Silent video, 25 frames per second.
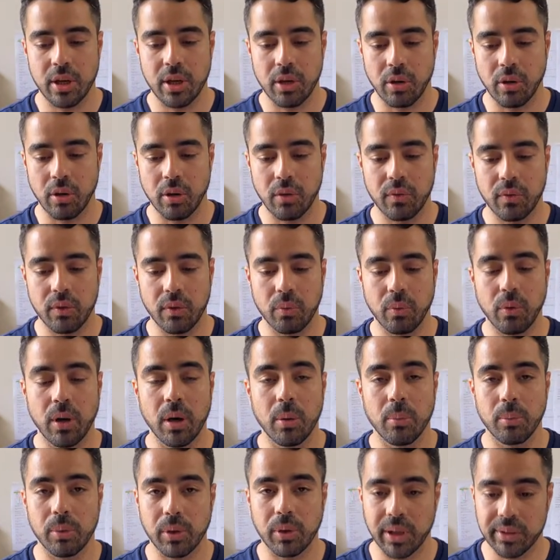over
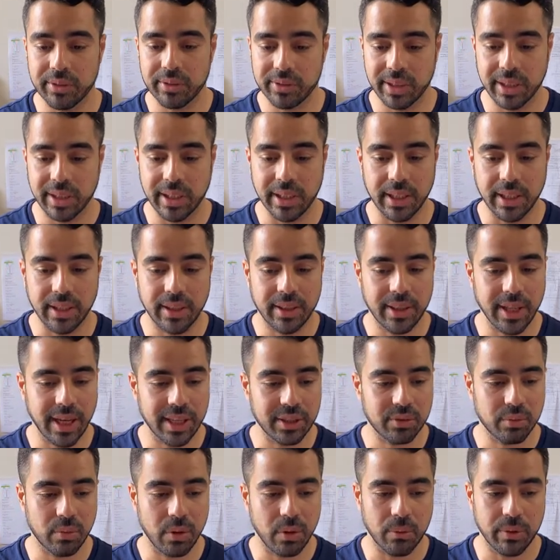1 plus E.
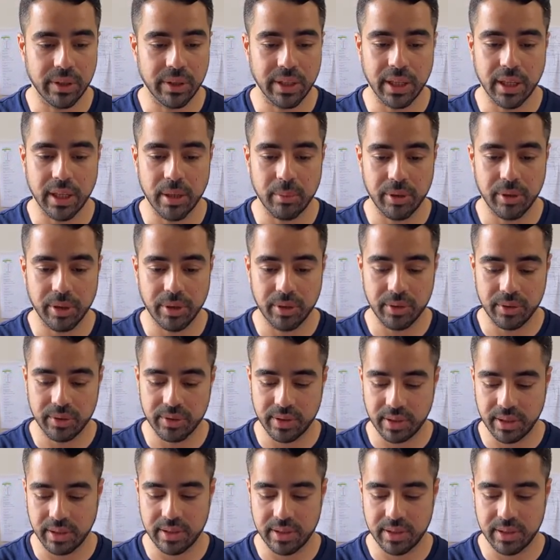That's what we're gonna be using.